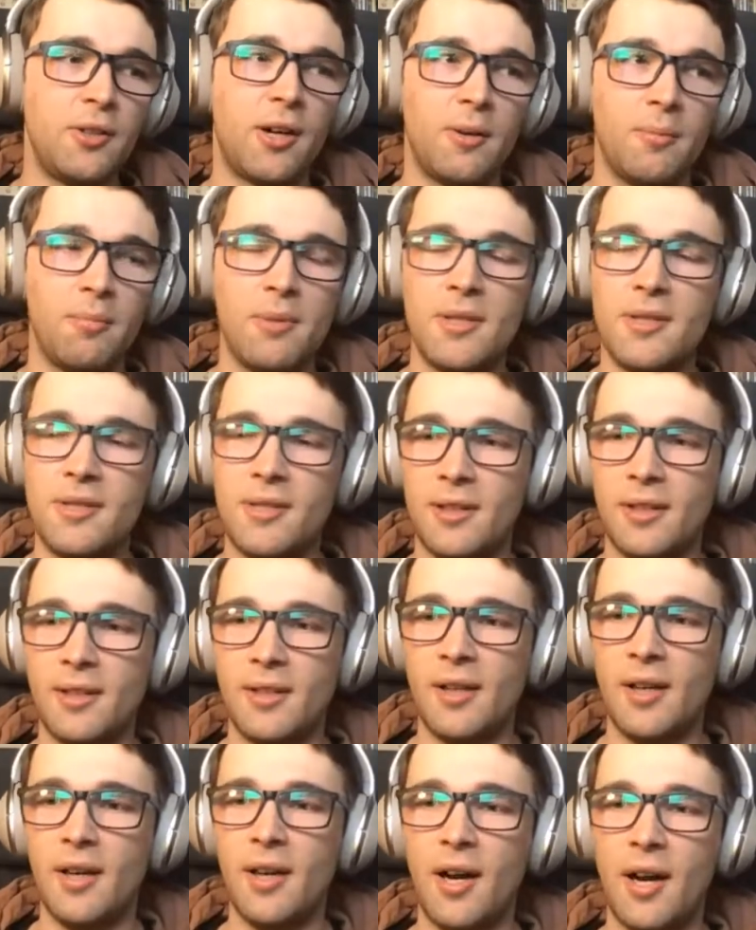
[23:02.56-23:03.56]

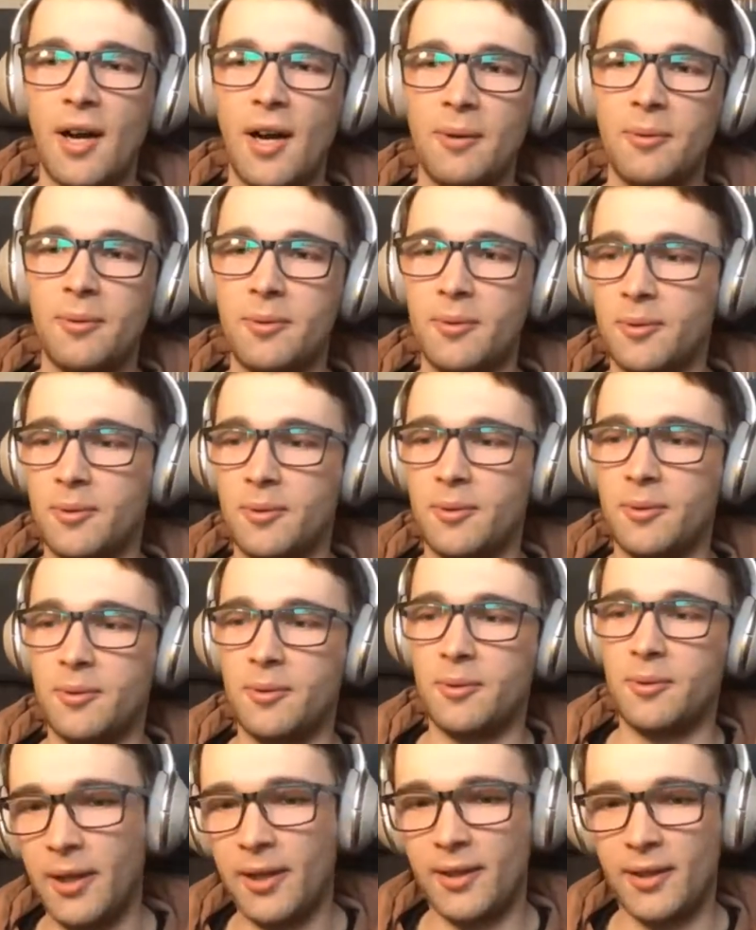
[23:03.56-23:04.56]
missing how to
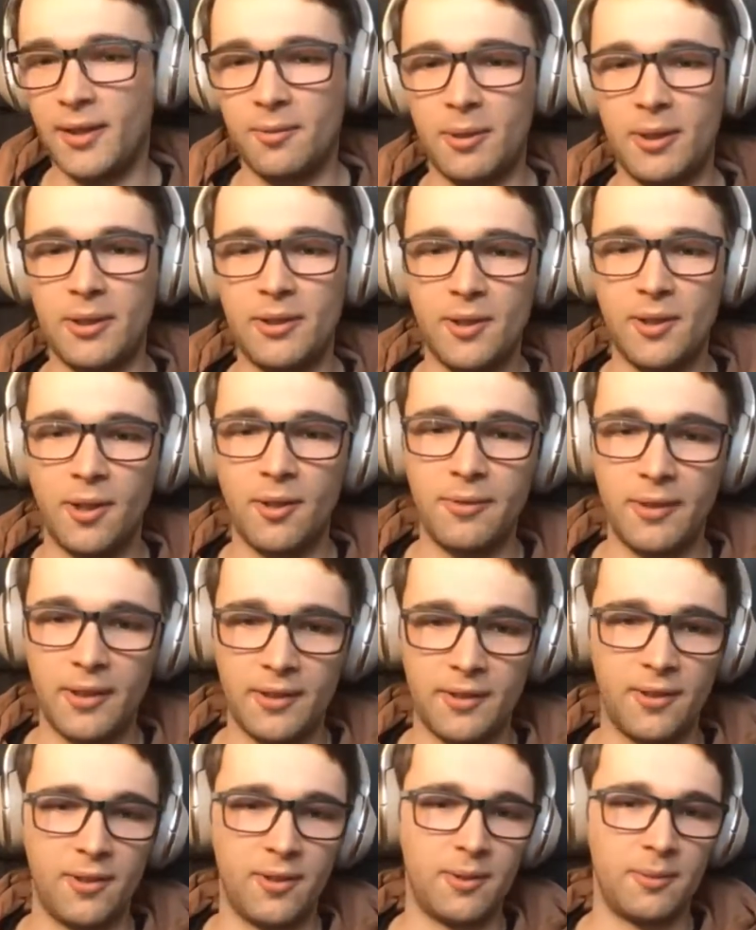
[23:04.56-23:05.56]
make a great coffee at
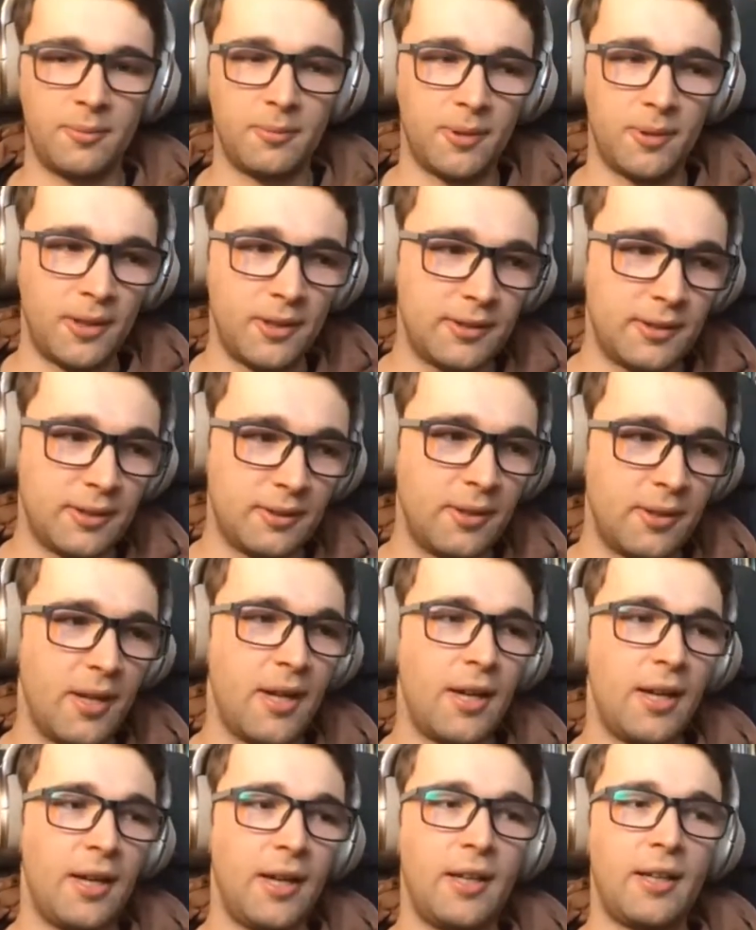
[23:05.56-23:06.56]
home, right? So
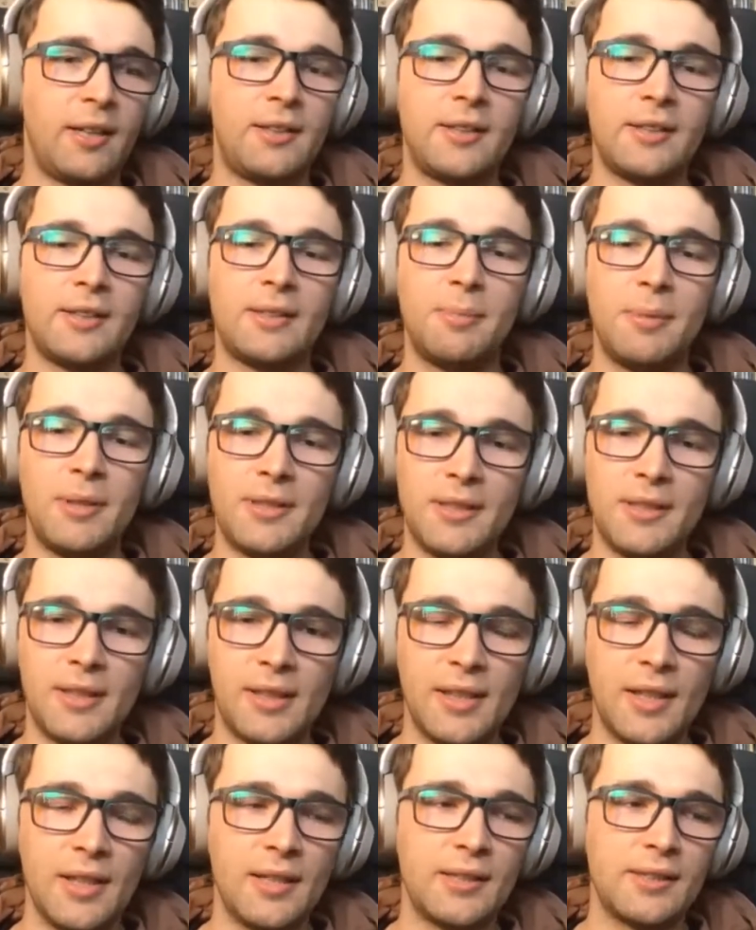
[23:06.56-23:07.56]
it is
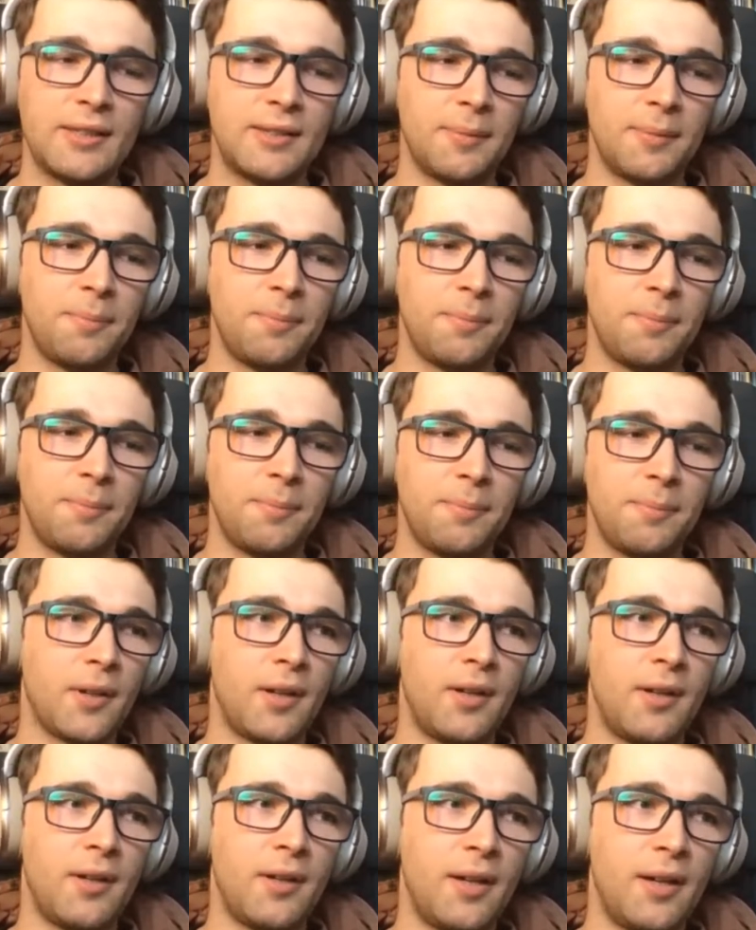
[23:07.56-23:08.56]
missing some
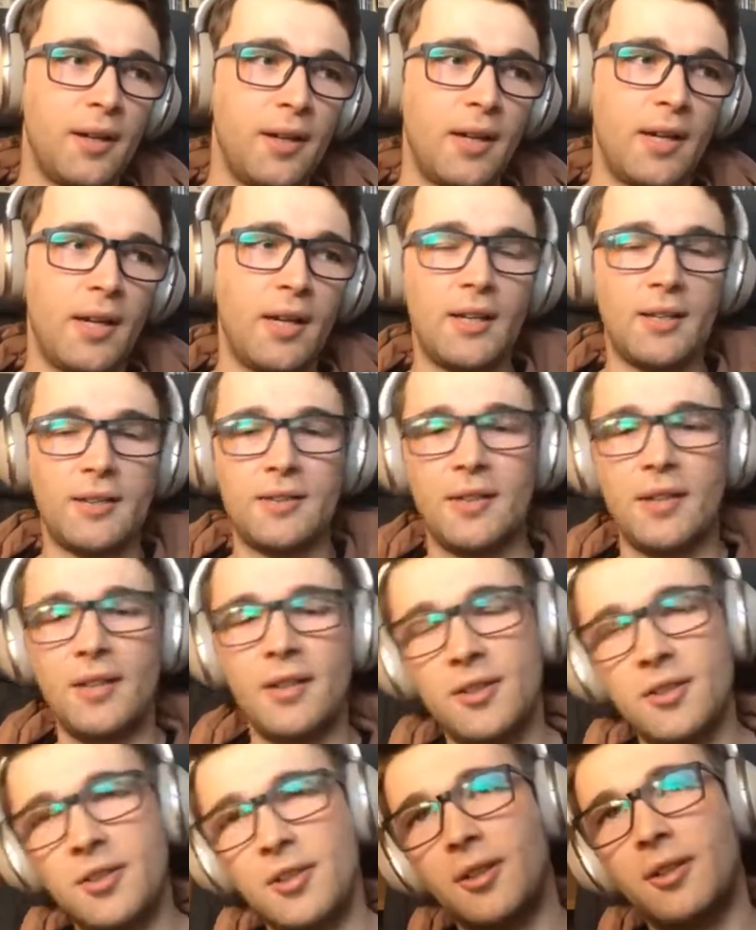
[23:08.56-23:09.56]

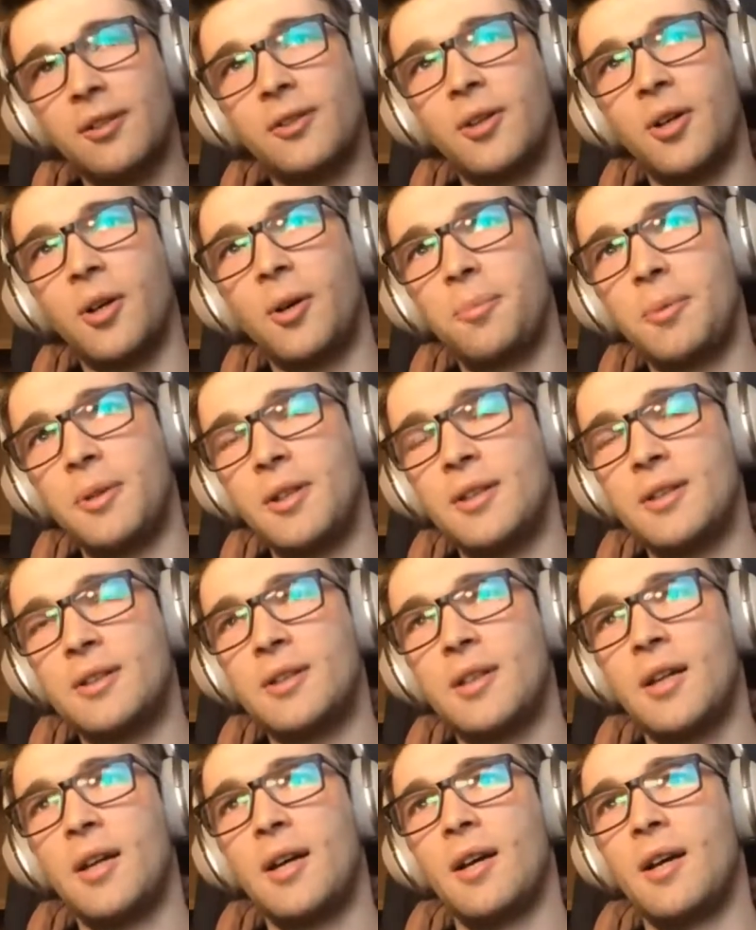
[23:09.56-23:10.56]
essential topics.
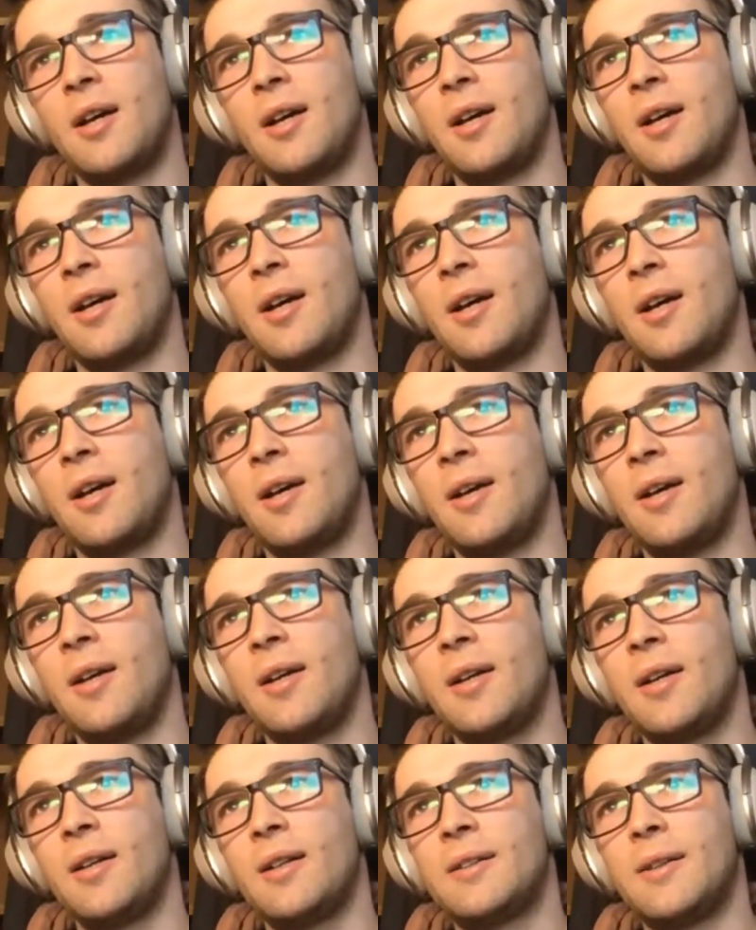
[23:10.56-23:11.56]

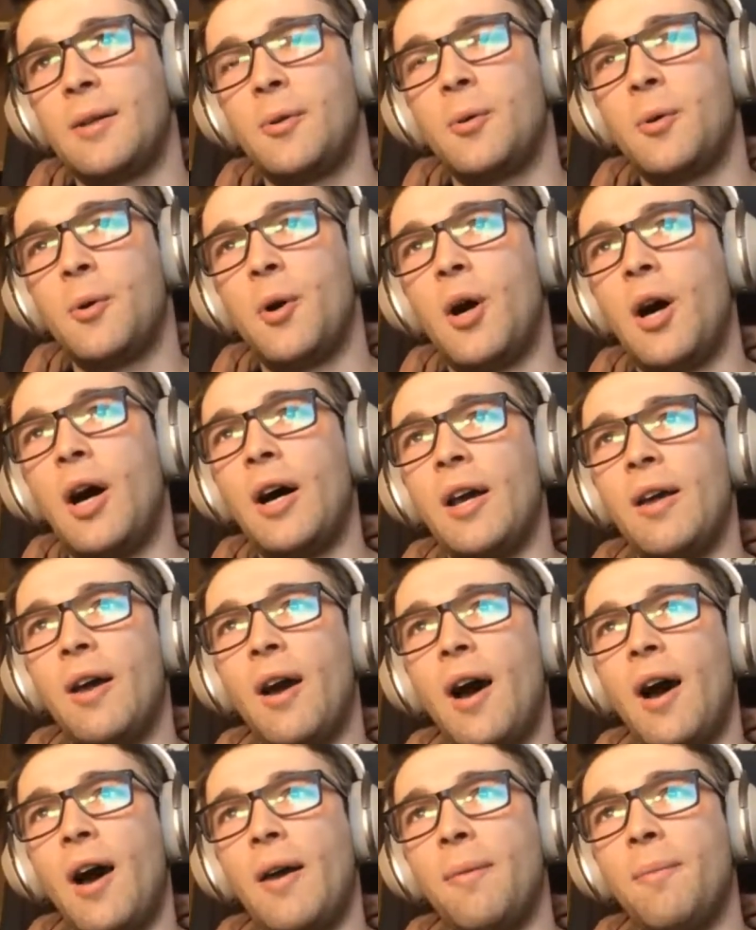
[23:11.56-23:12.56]
So
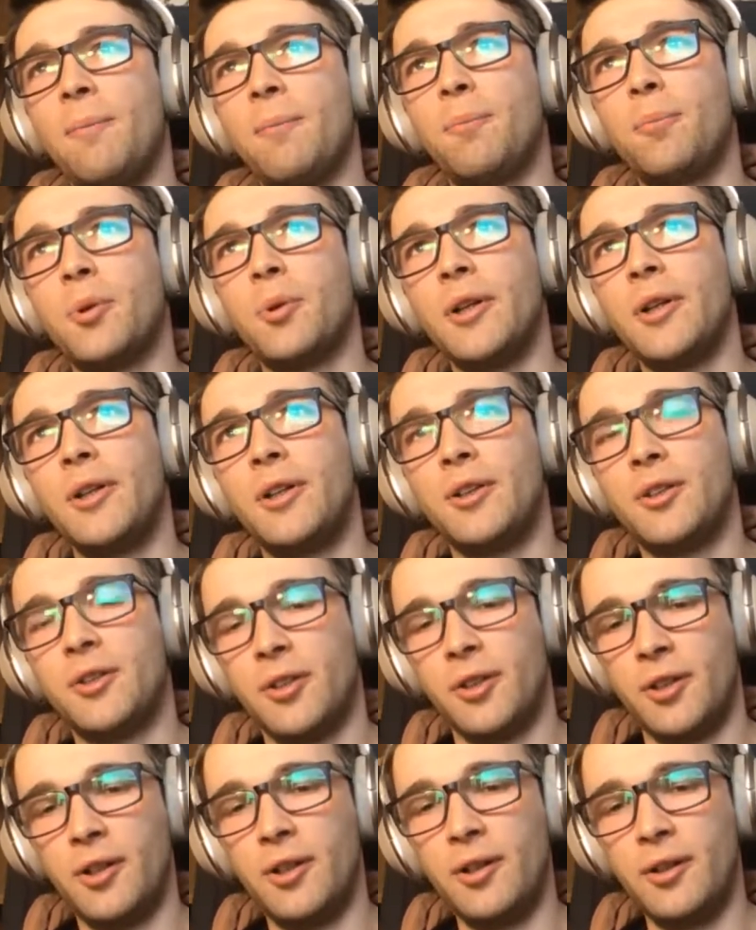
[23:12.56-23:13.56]
I'm pretty
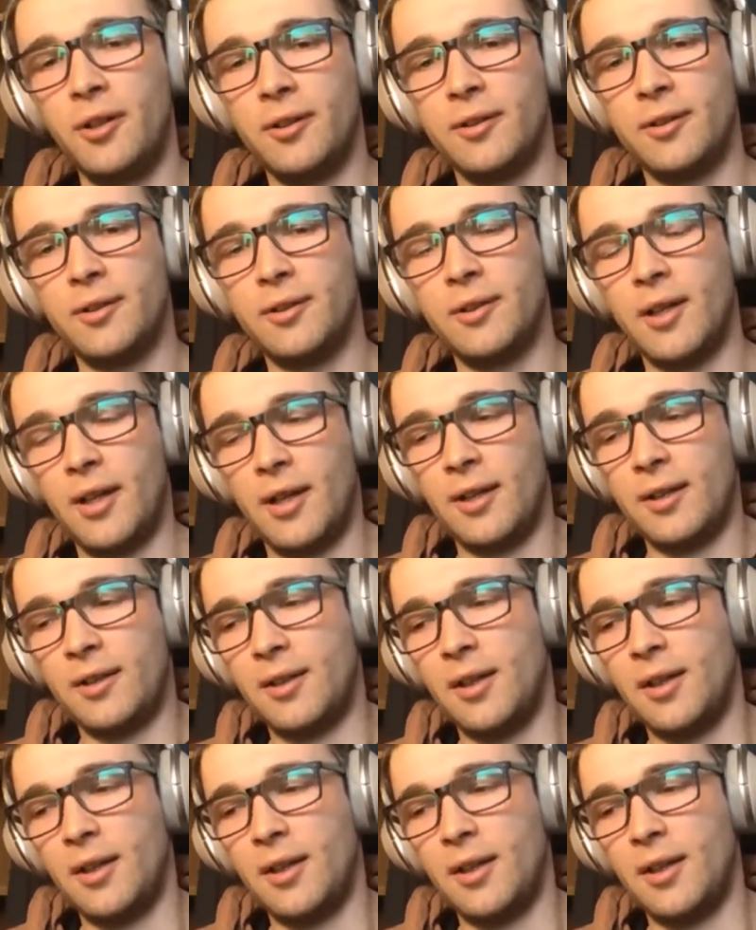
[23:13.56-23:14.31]
sure that